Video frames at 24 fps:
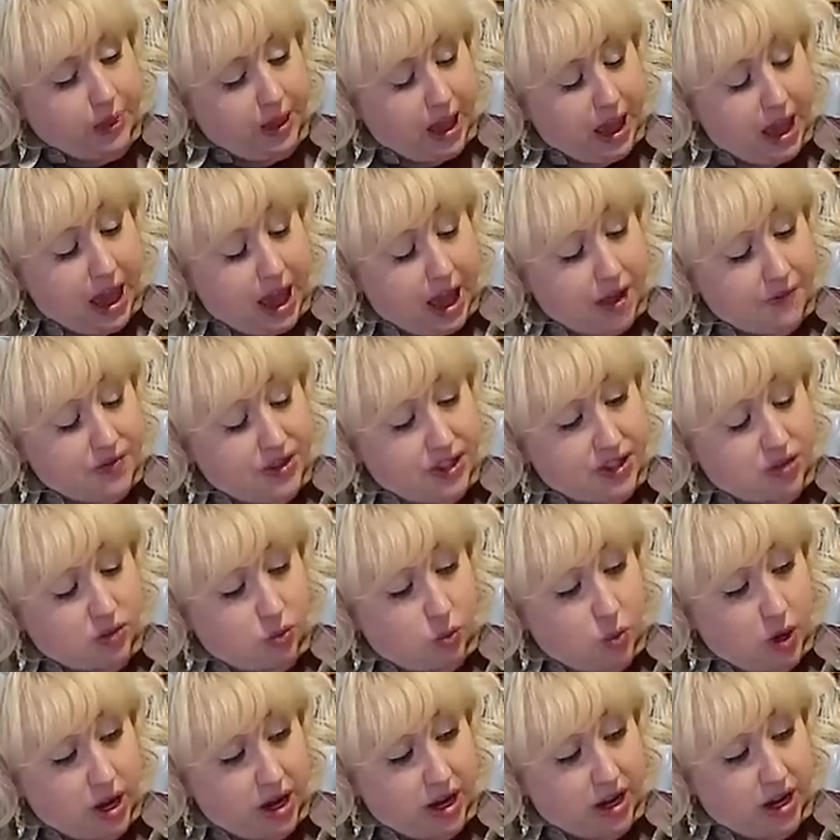I have
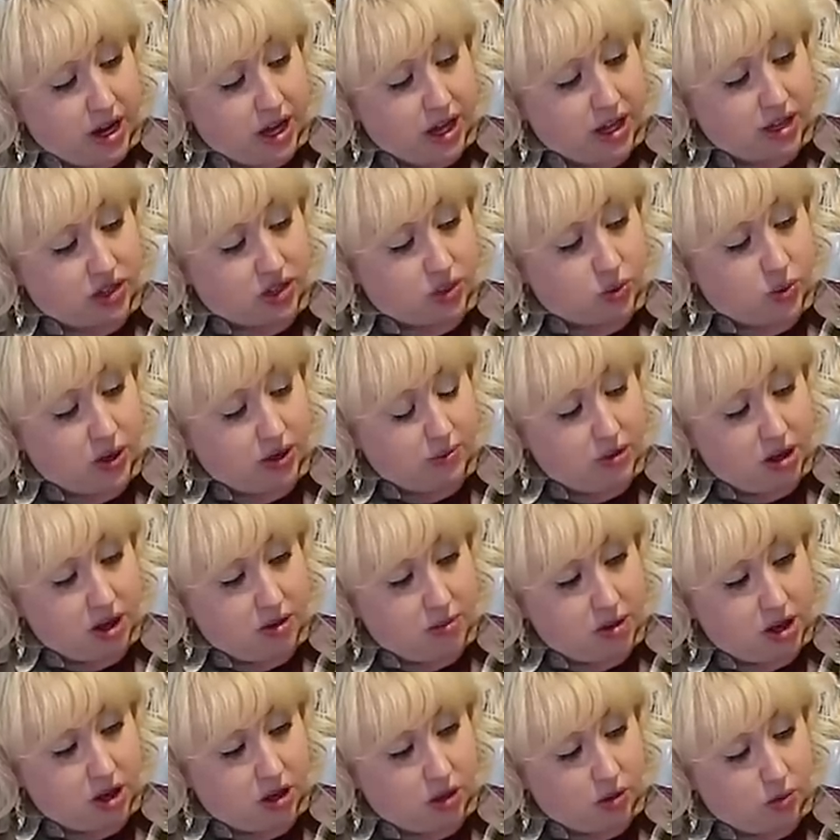this one sweet
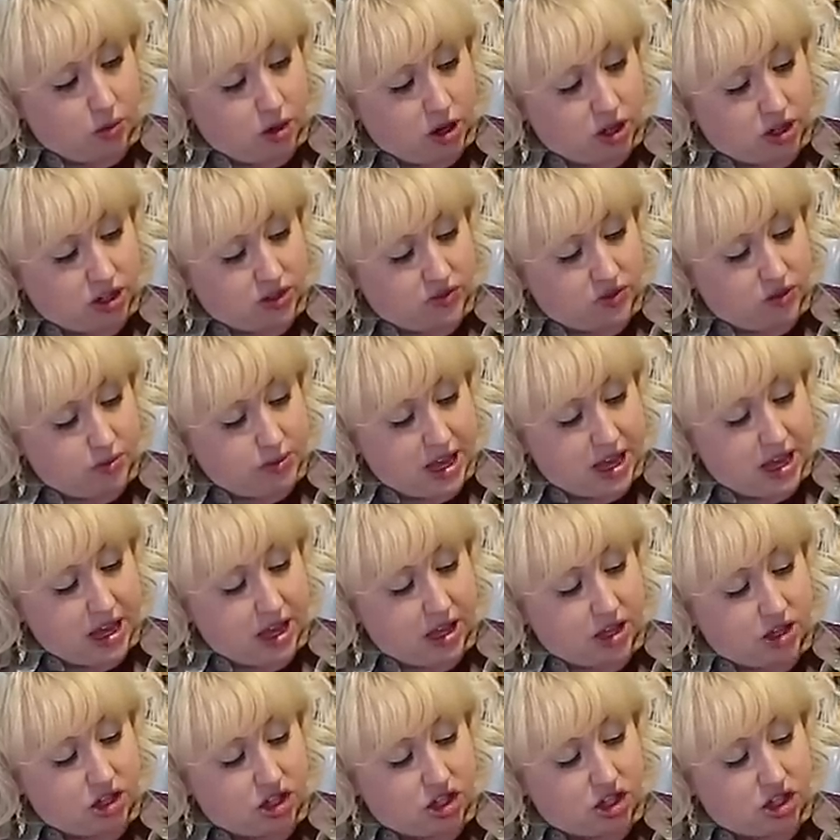mama who works for me.